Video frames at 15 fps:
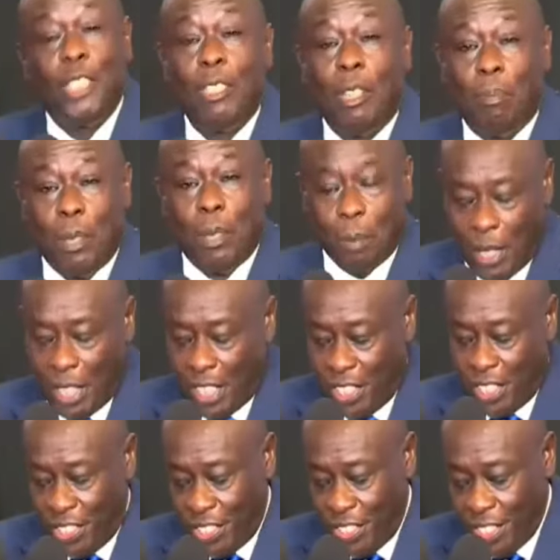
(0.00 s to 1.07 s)
that your
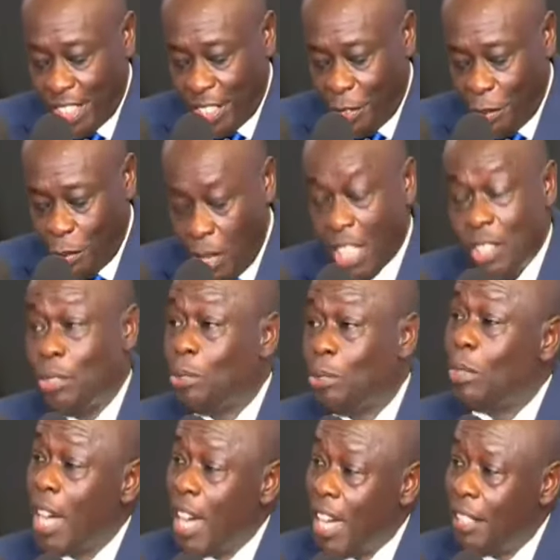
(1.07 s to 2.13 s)
properties that you worked
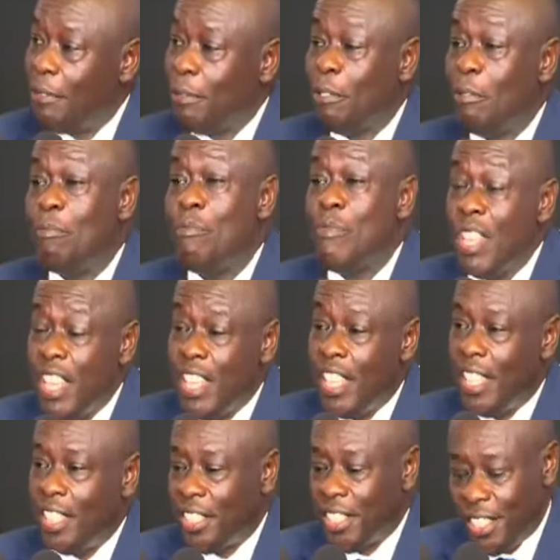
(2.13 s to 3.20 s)
so hard for
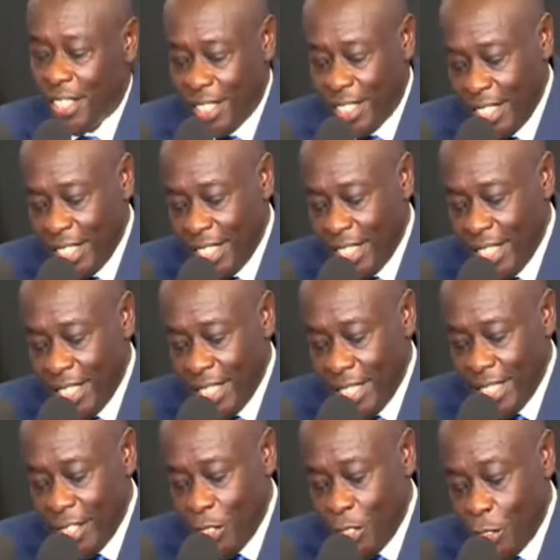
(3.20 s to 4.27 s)
many years
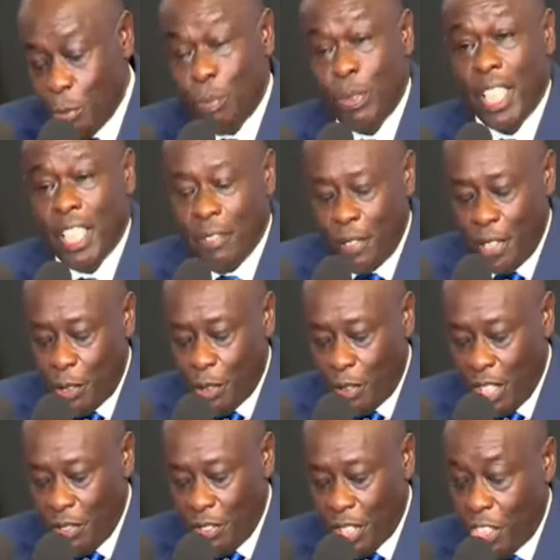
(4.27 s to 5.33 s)
to
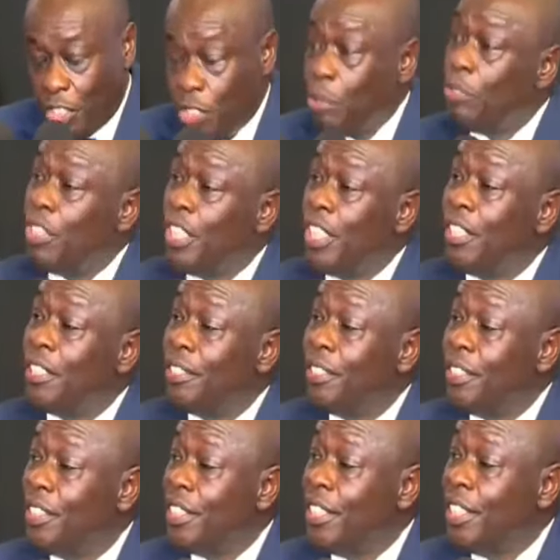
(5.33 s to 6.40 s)
benefit your wives and children
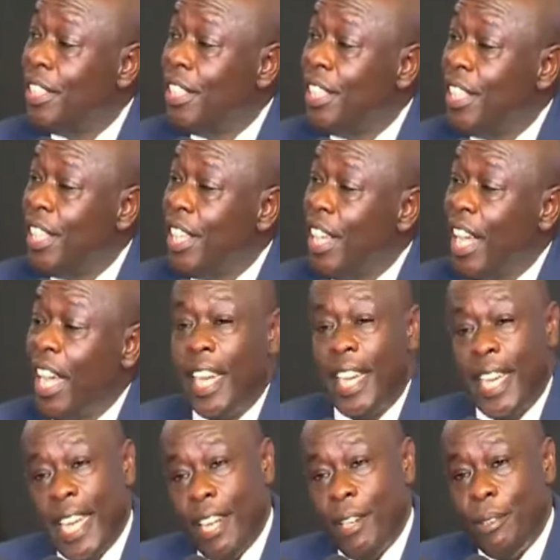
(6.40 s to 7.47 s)

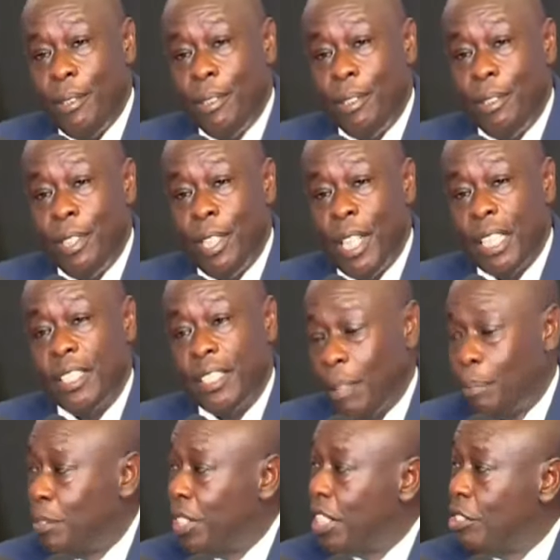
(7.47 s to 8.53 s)
are now a
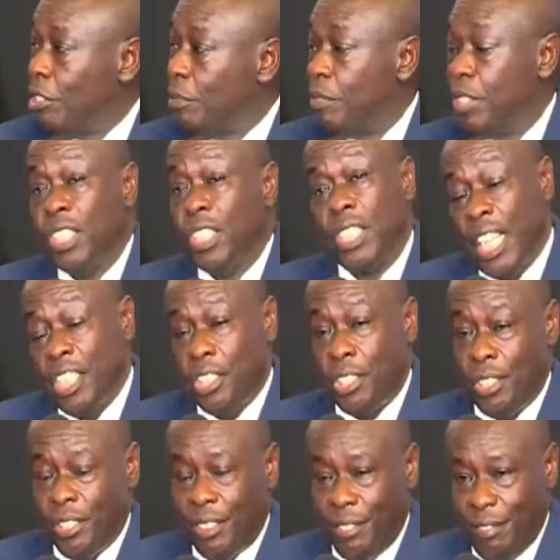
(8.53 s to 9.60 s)
subject of
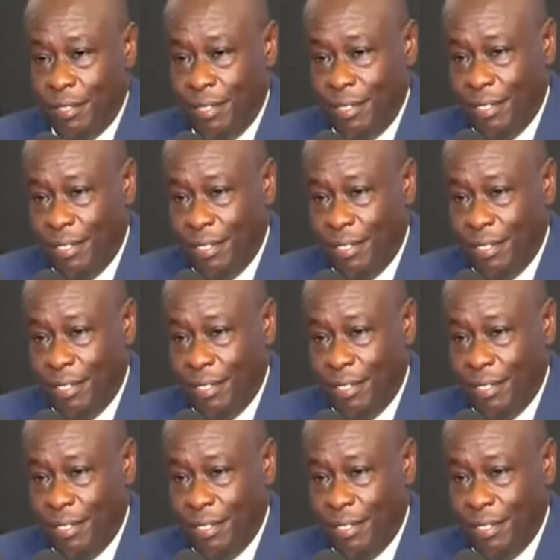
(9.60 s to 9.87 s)
discussion